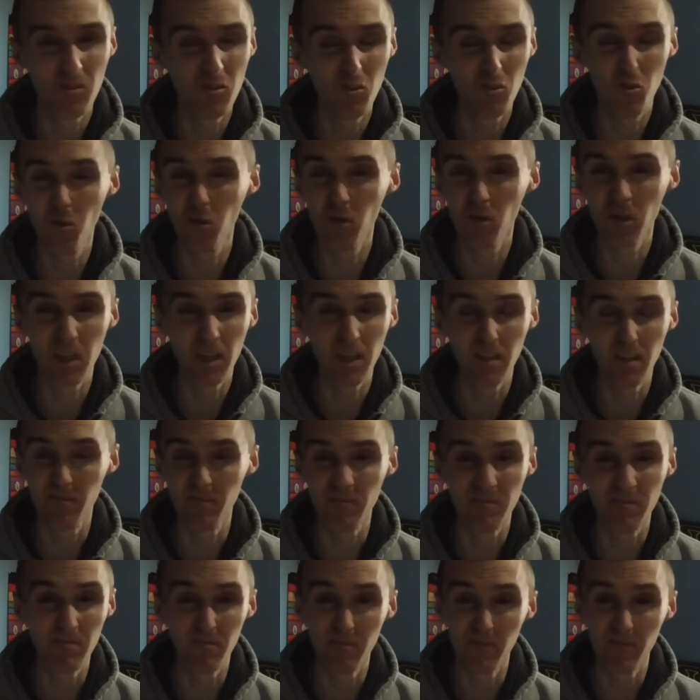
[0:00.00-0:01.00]
totally
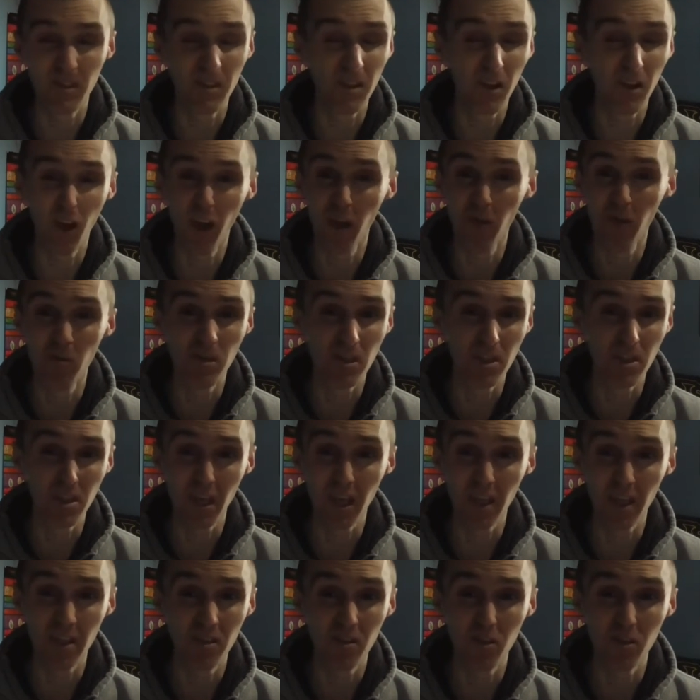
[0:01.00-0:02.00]
out his
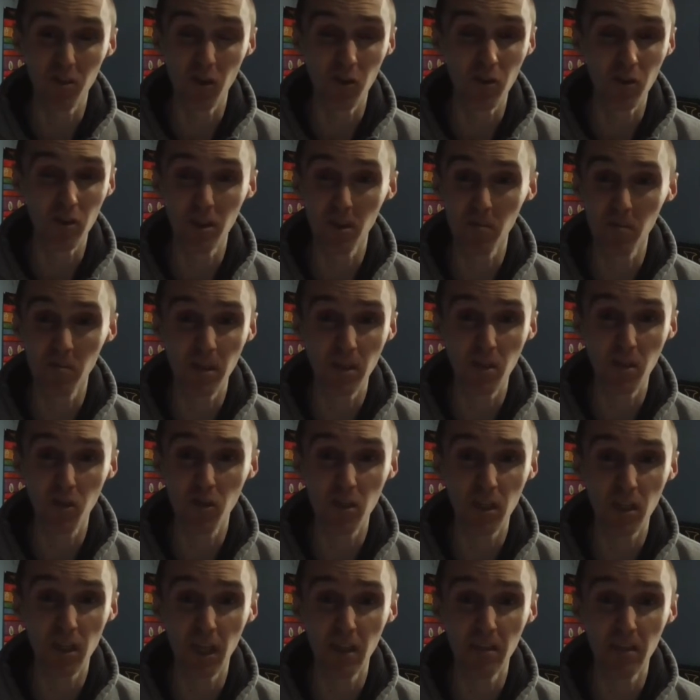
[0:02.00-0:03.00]
head in drugs, I mean, he
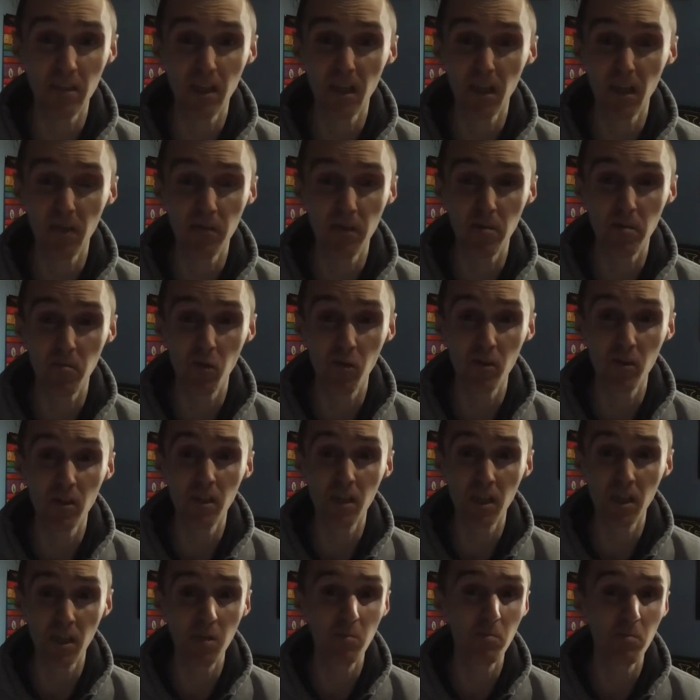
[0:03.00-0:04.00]
used to get in there every
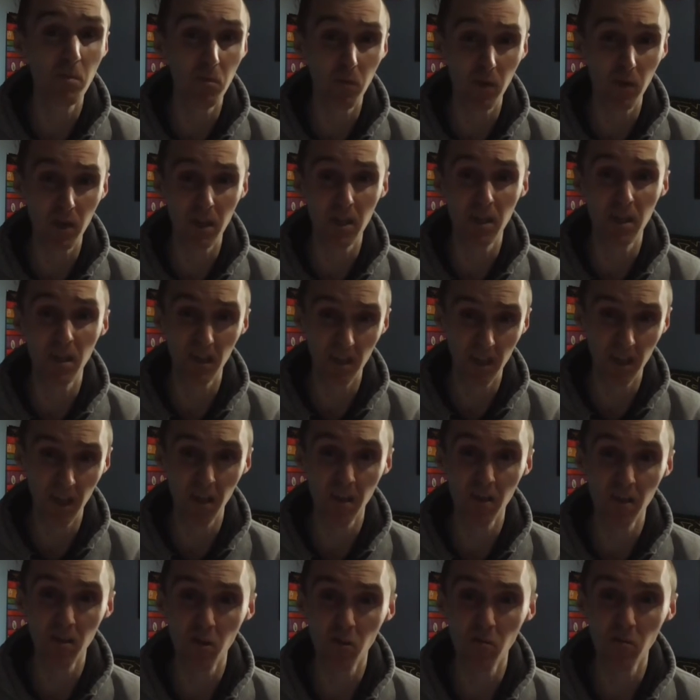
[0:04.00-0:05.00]
morning, he'd be working in the
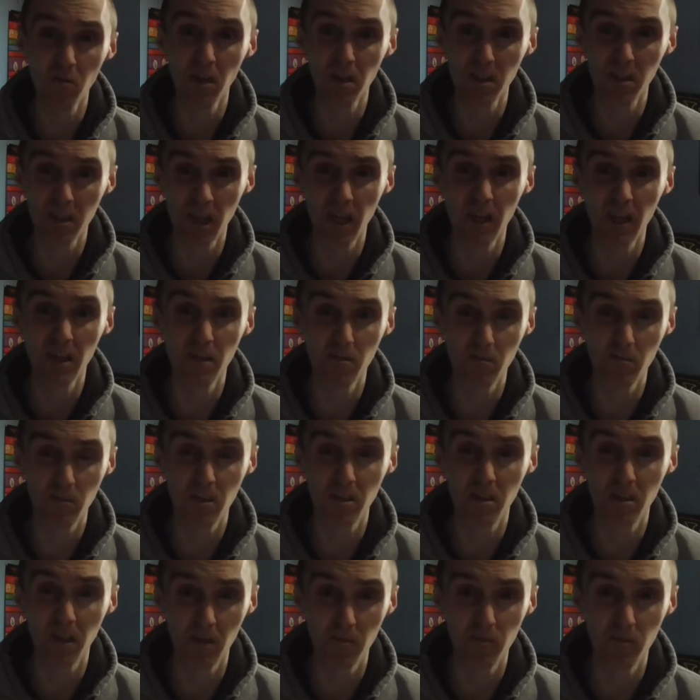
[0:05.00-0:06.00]
killing hole, this guy that
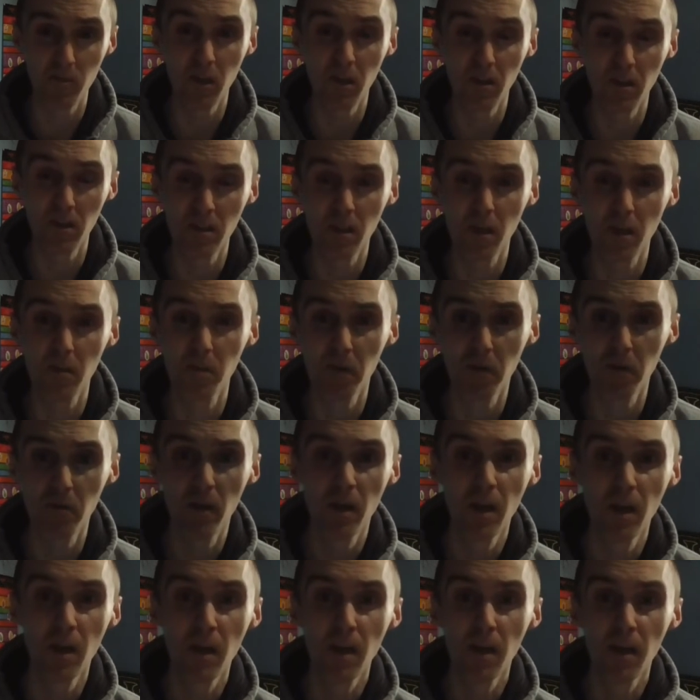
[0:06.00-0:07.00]
I'm telling you
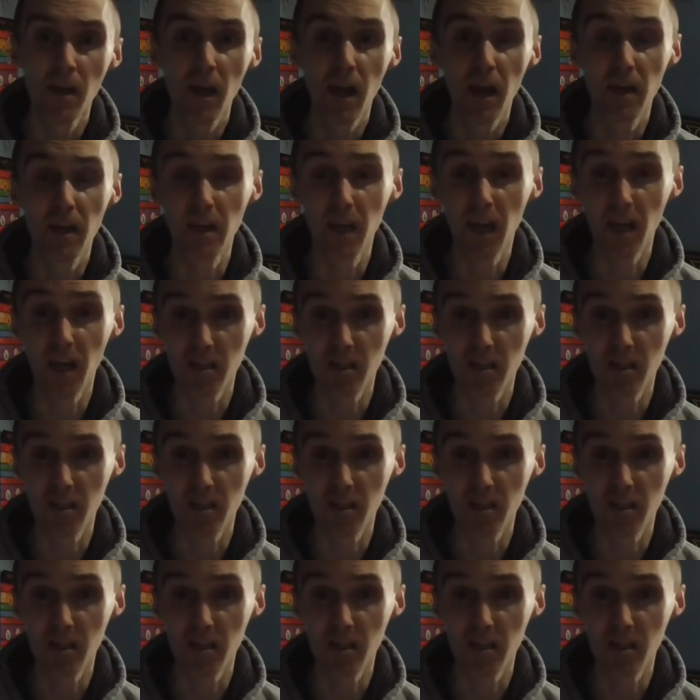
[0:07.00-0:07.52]
about, and he